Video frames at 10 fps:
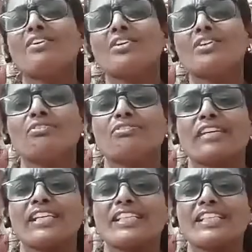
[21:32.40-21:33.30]
on your
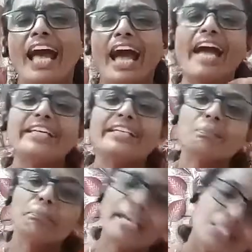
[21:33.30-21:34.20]
face, and it
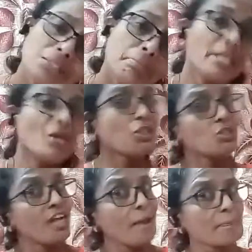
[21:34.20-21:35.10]
makes me
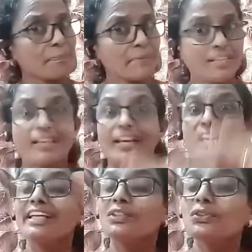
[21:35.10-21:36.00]
also happy
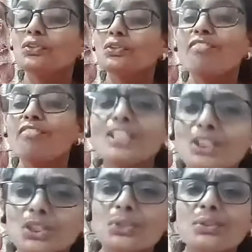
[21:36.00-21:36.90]
that you have
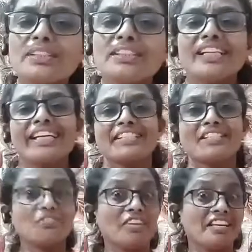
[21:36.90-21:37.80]
understood the
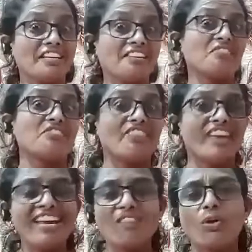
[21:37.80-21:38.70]
lesson very
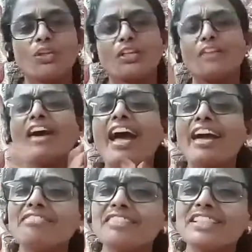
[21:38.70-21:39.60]
well. Whatever I
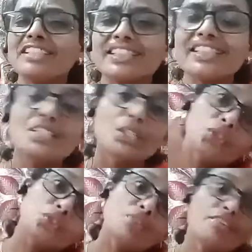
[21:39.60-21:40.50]
have discussed,
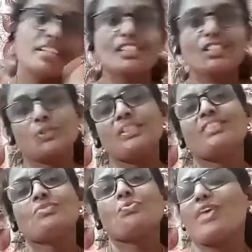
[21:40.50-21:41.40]
you have understood it
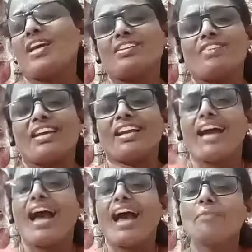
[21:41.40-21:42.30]
very well. I
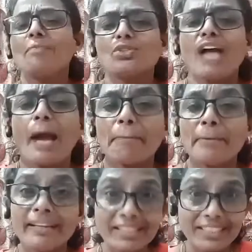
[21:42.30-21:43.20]
am also happy,
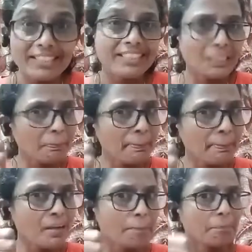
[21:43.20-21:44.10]
huh? Children, keep it
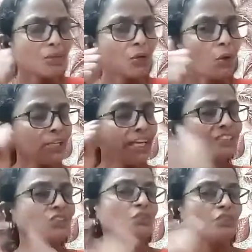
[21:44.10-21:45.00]
up. Okay,
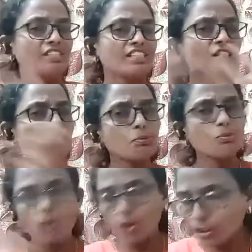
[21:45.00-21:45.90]
so we will just
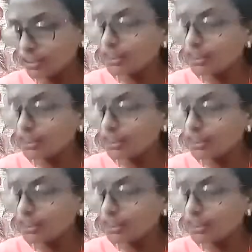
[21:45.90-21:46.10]
move on